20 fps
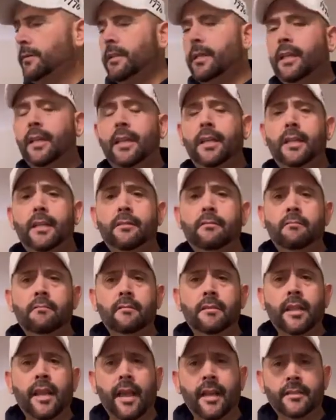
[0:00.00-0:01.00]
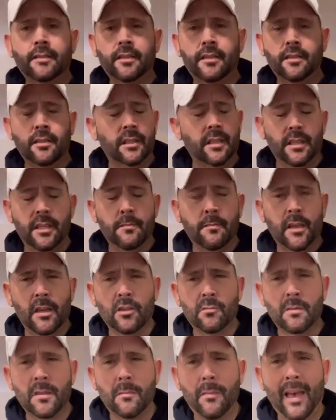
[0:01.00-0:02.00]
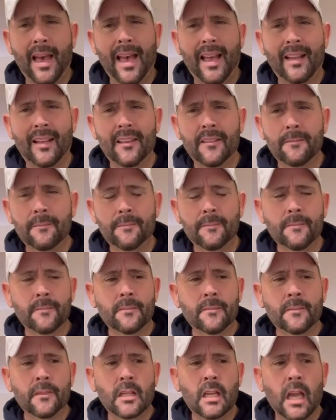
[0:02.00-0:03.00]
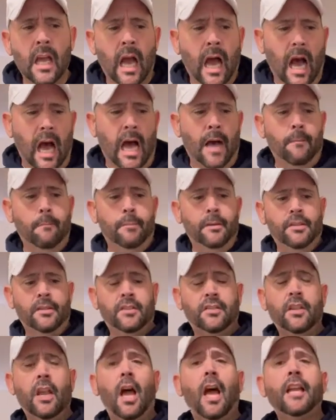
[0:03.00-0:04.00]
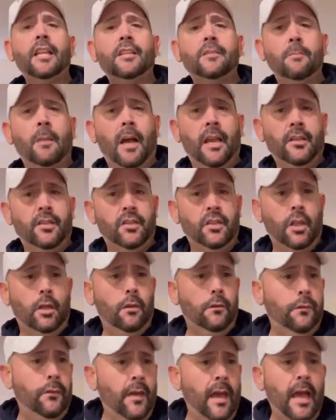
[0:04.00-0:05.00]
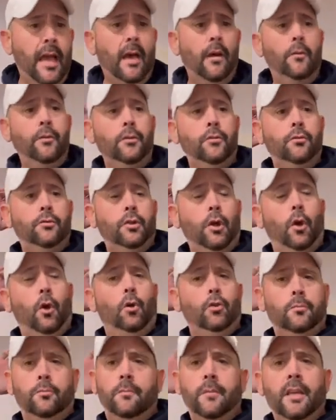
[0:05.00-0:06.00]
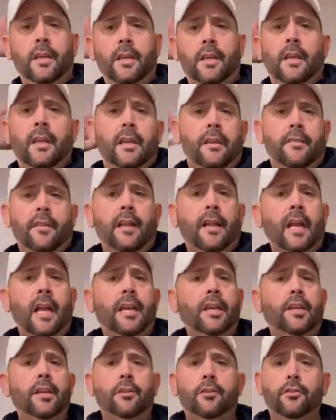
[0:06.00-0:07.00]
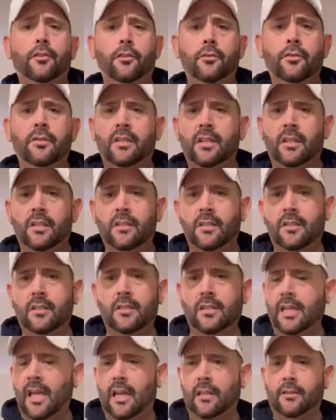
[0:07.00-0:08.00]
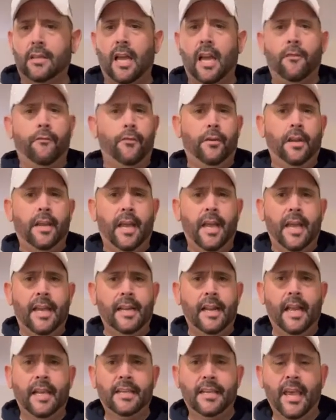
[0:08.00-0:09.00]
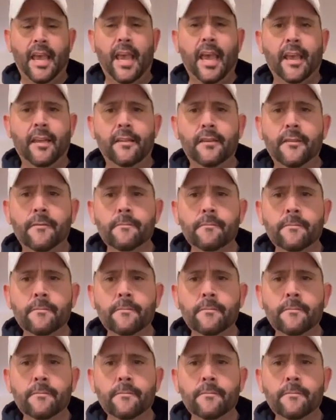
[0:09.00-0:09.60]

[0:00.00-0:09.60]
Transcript: He texts, uh, emails me back. I'm besides myself how you told me that I can use this in South Africa and I can't.